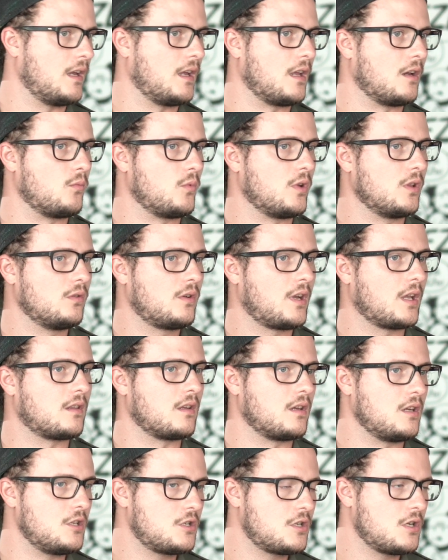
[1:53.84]
and we look at
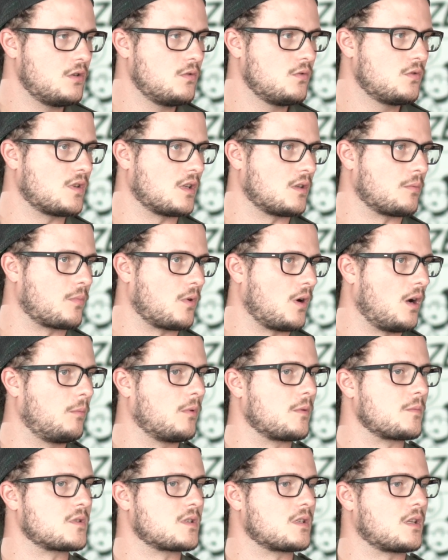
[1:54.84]
the issues and the
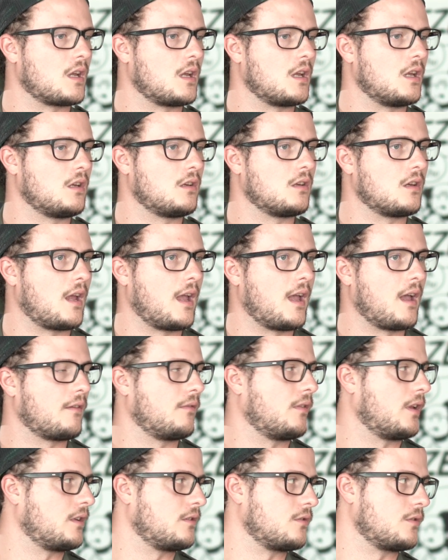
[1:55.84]
problems they could
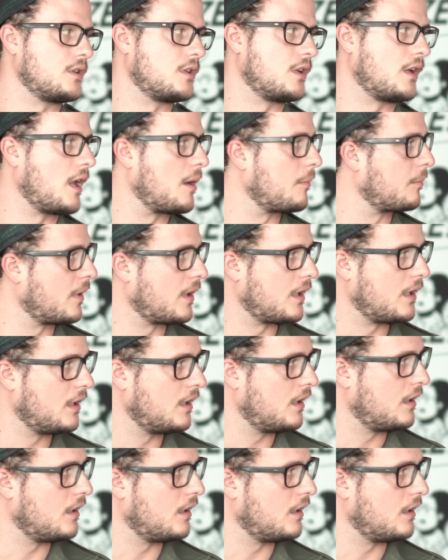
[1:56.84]
have like during the gameplay.